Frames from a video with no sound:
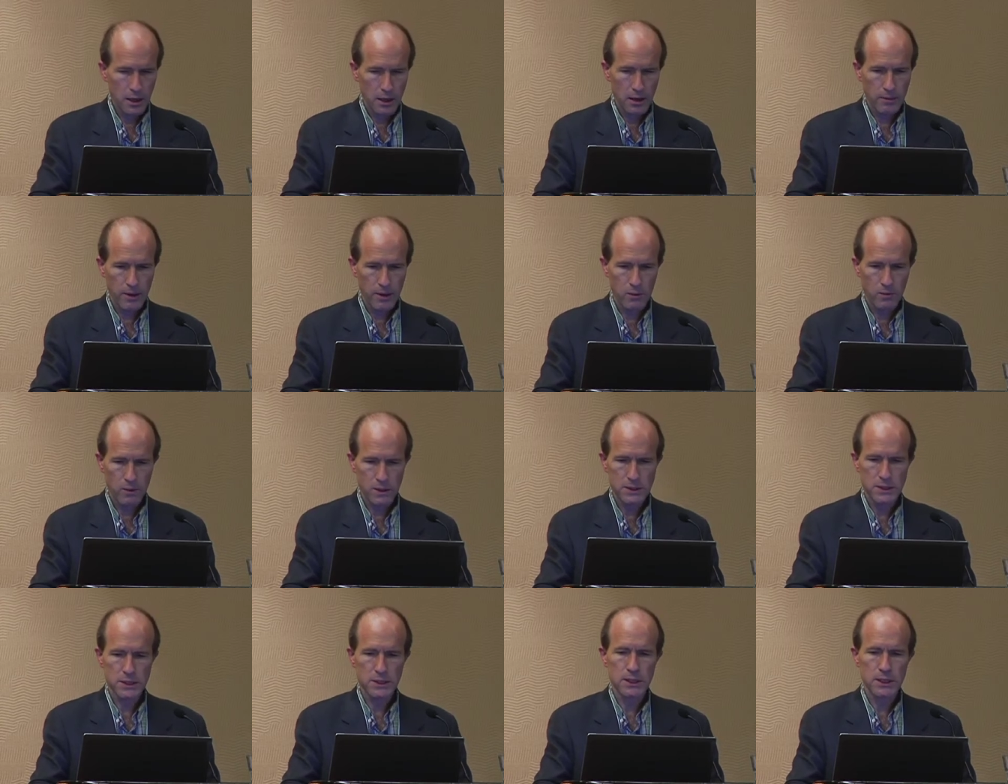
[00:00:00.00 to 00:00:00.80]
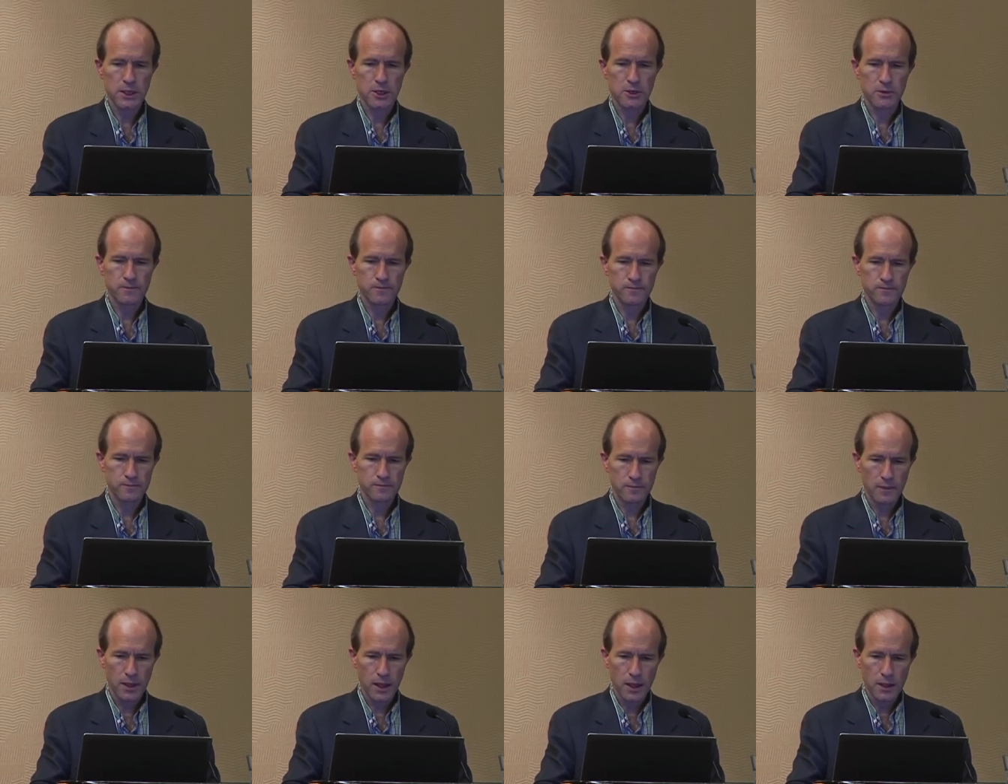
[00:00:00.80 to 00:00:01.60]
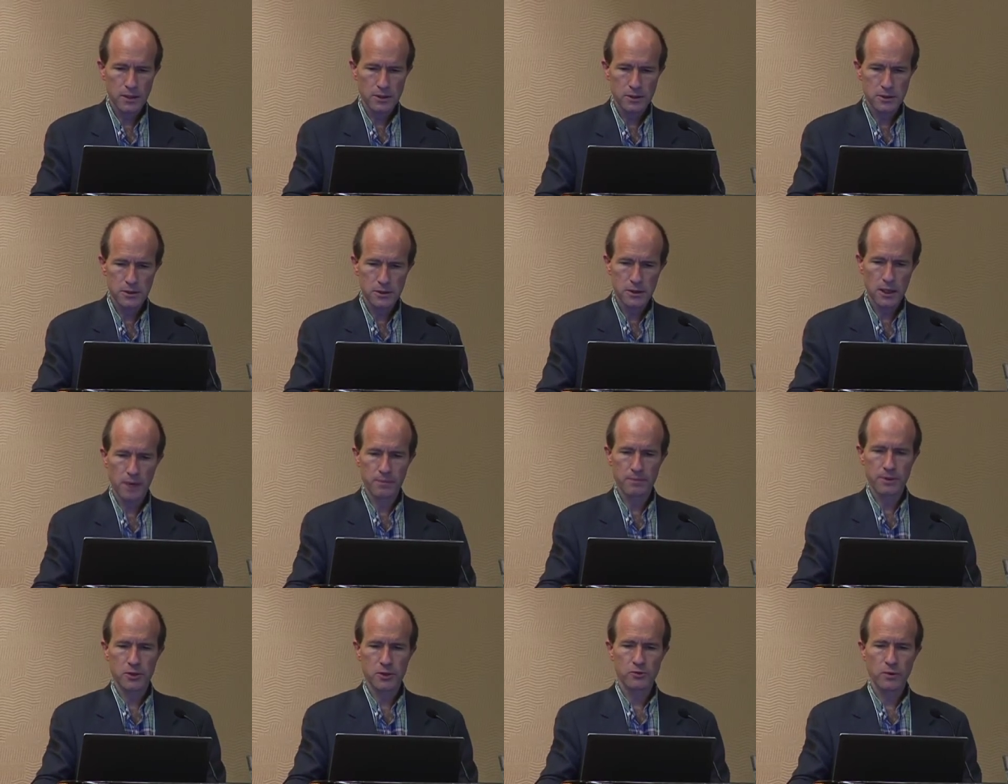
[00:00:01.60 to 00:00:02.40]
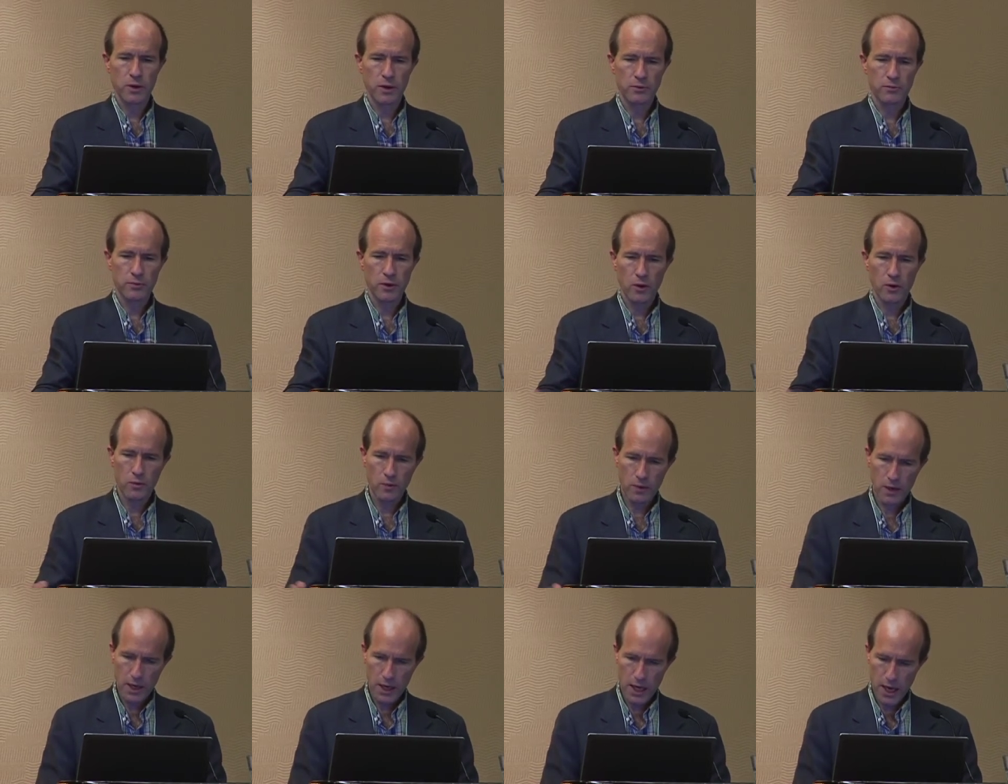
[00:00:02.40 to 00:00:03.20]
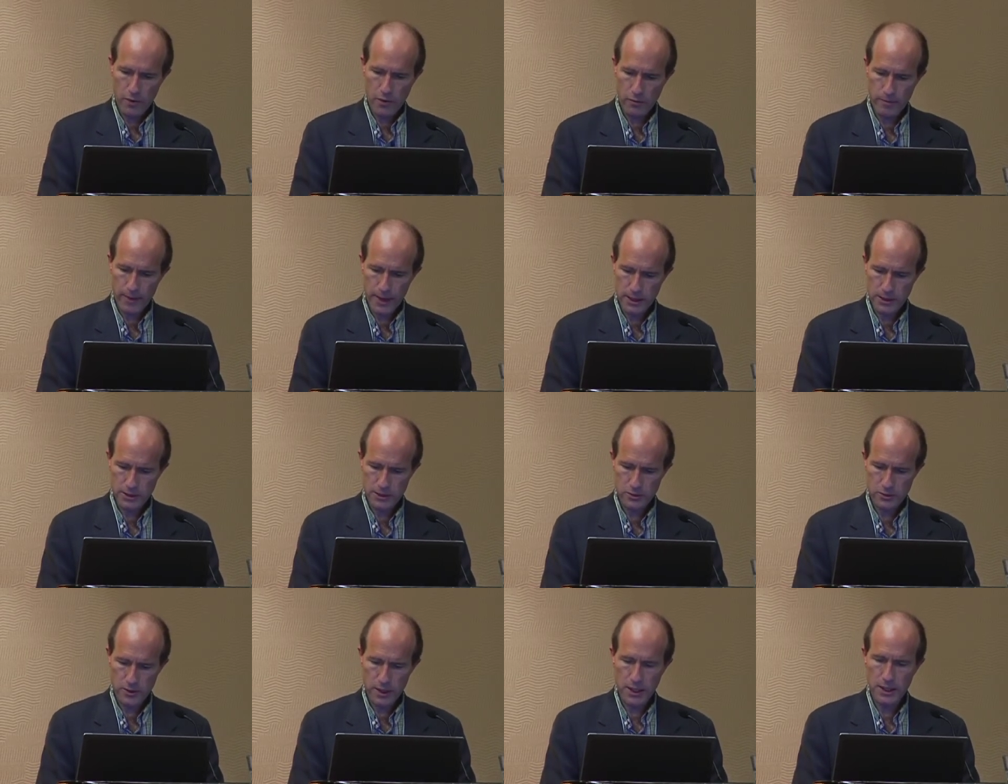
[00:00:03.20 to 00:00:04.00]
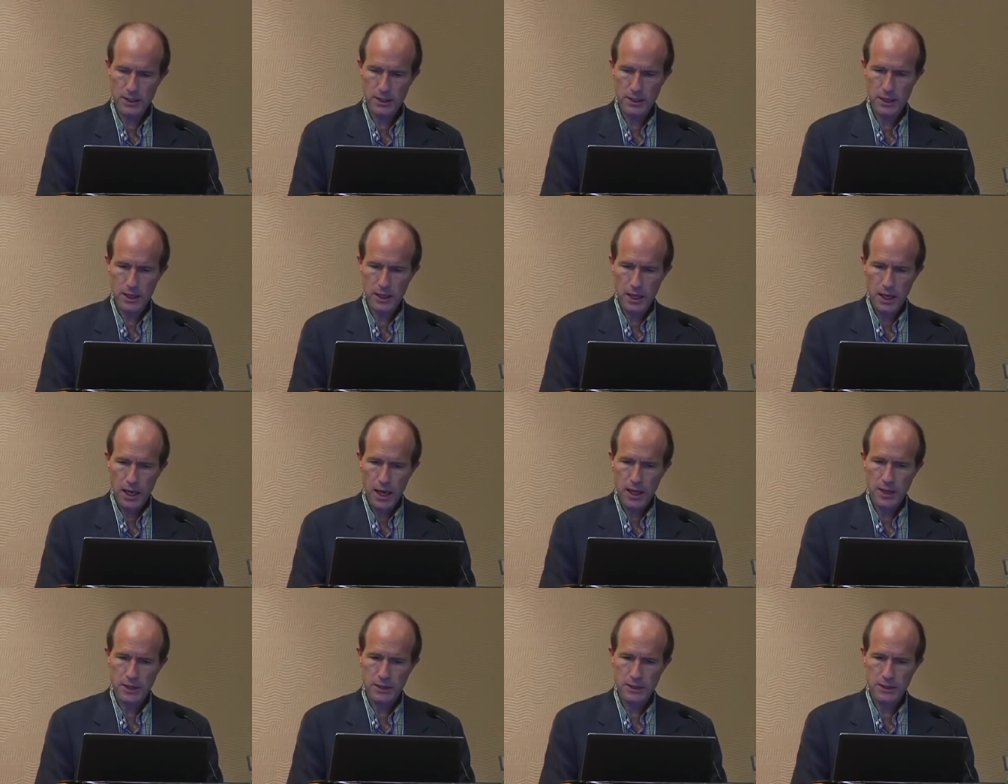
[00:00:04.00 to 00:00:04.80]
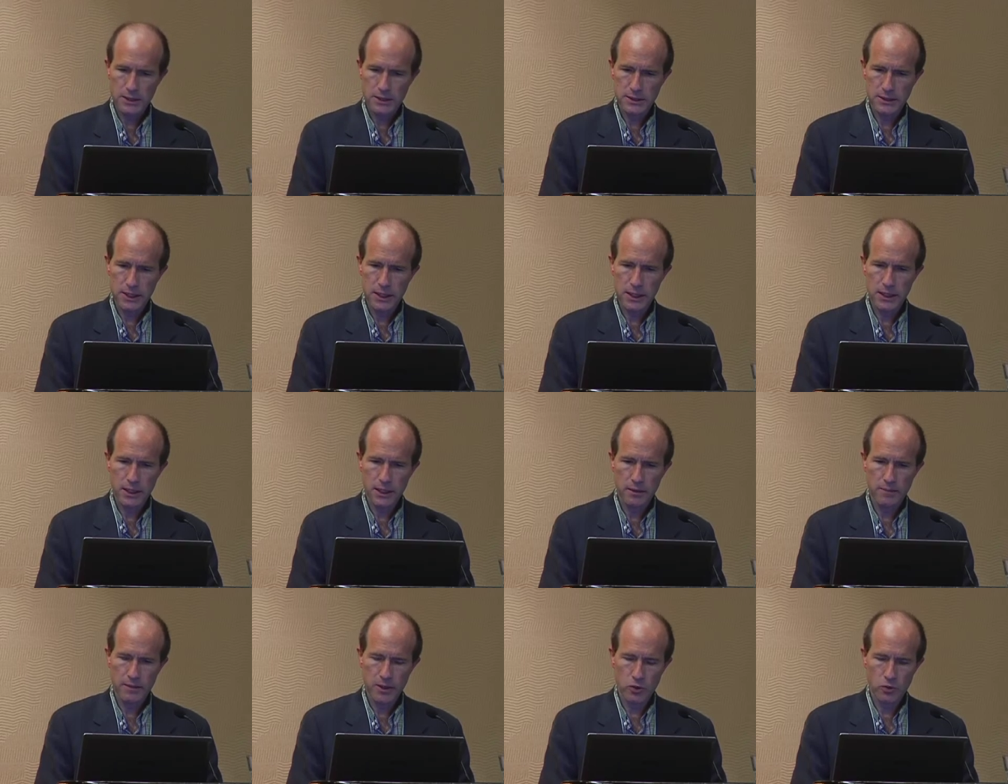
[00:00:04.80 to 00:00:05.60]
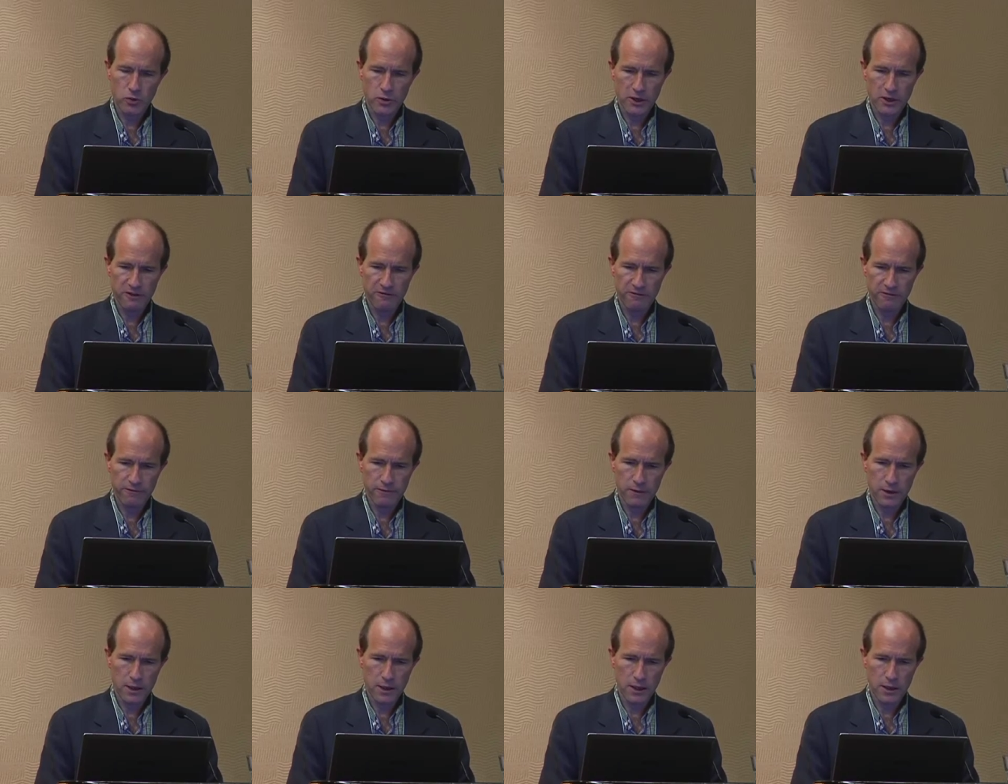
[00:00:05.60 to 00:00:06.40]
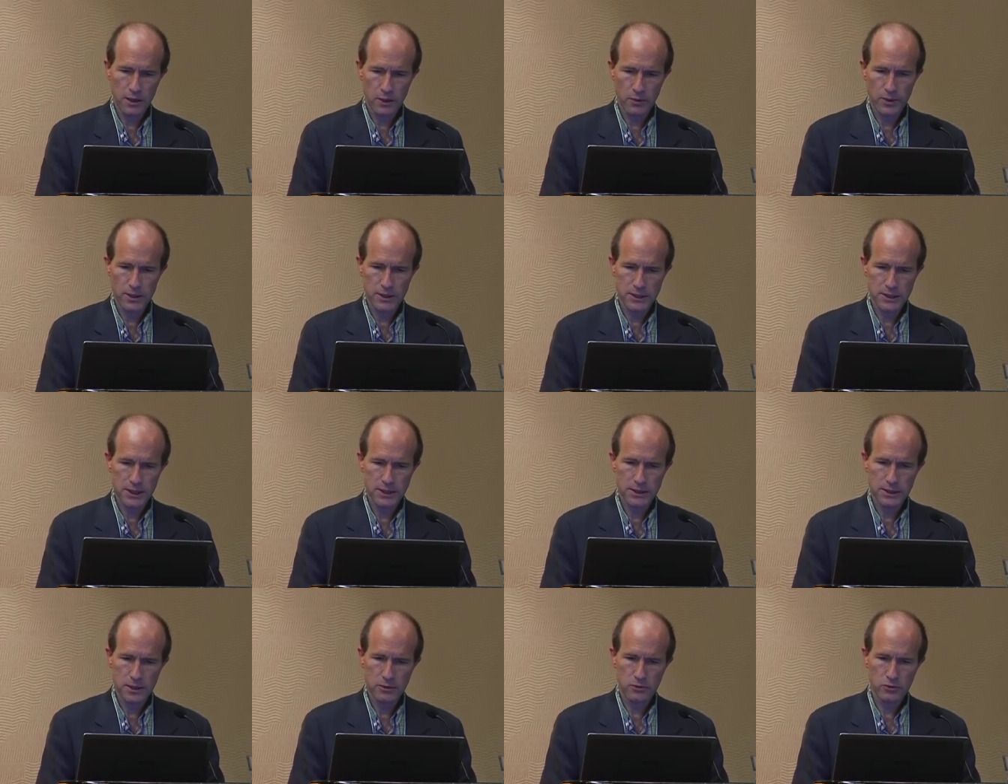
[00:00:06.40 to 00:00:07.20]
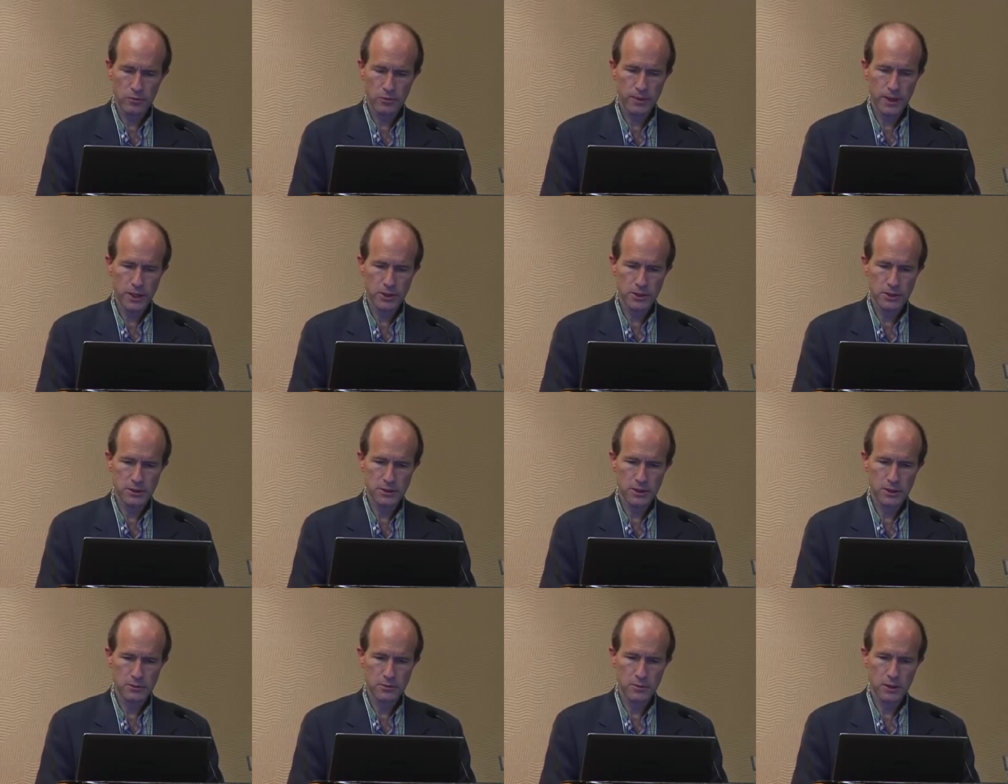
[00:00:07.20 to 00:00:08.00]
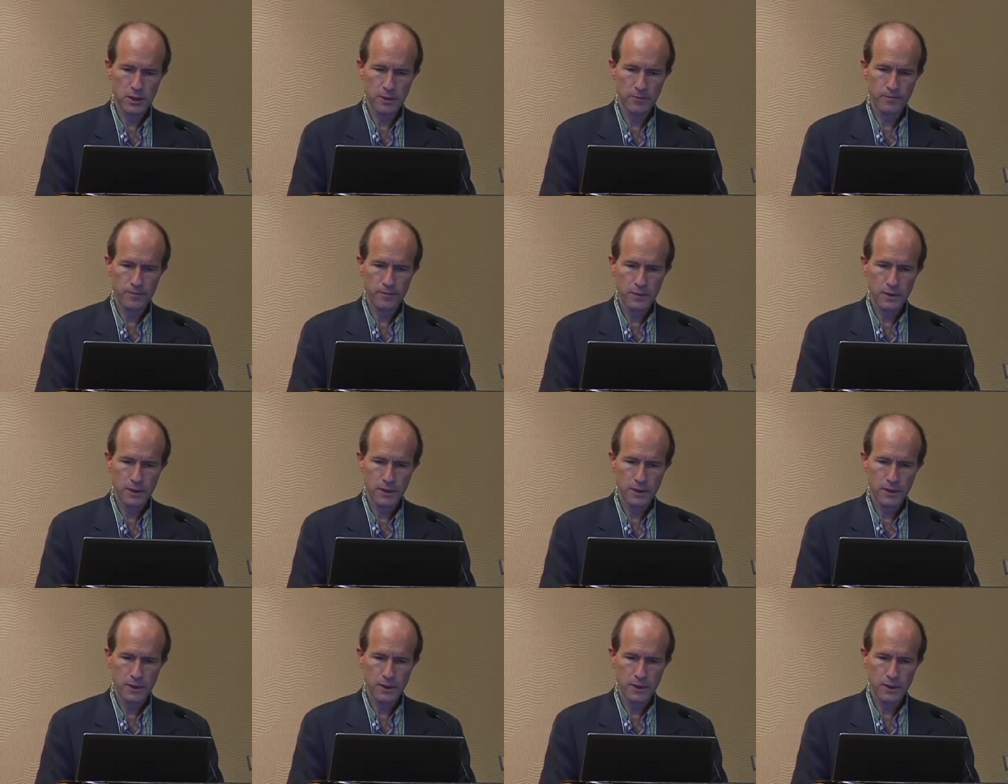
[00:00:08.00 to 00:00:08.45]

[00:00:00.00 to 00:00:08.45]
about once a year to help the trunk grow and remain straight. And this is seen in a minority of Loeys-Dietz syndrome patients as well.